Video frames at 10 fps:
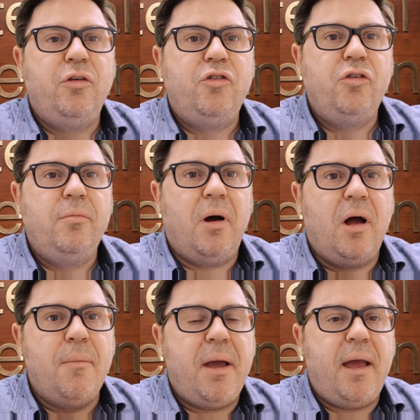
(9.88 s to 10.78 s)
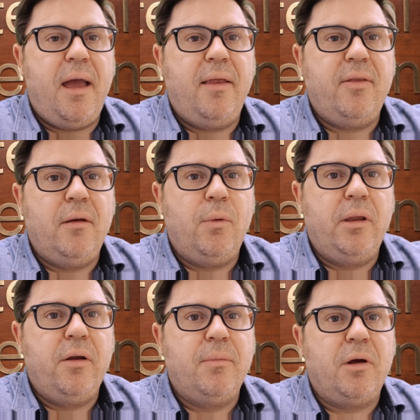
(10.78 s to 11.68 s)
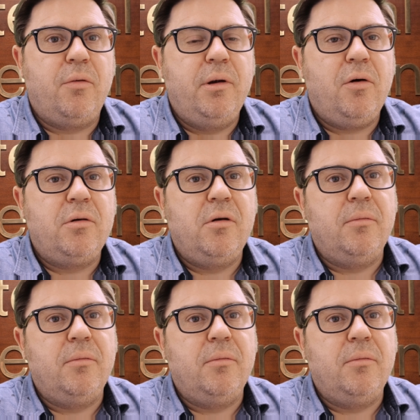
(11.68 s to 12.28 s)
YouTube, I'm Anthony Llewellyn, I'm the career doctor.